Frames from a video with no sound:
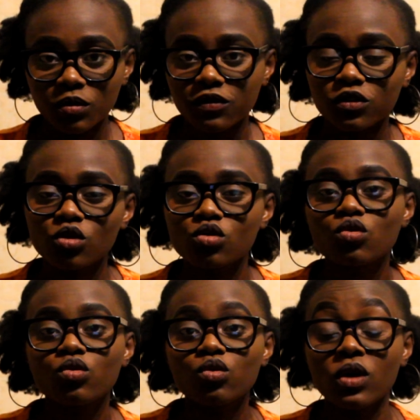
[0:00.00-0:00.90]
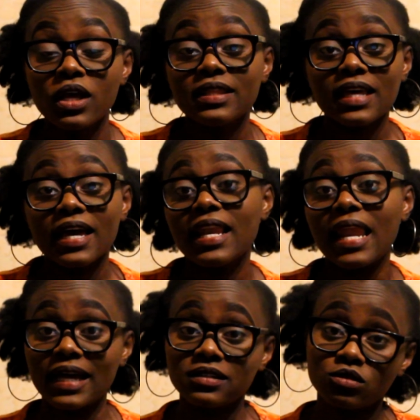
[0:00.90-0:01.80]
But for those who their hair
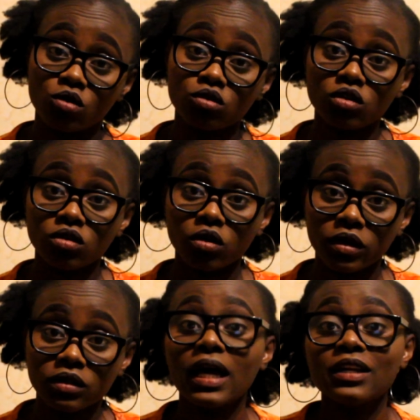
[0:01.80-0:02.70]
likes coconut oil,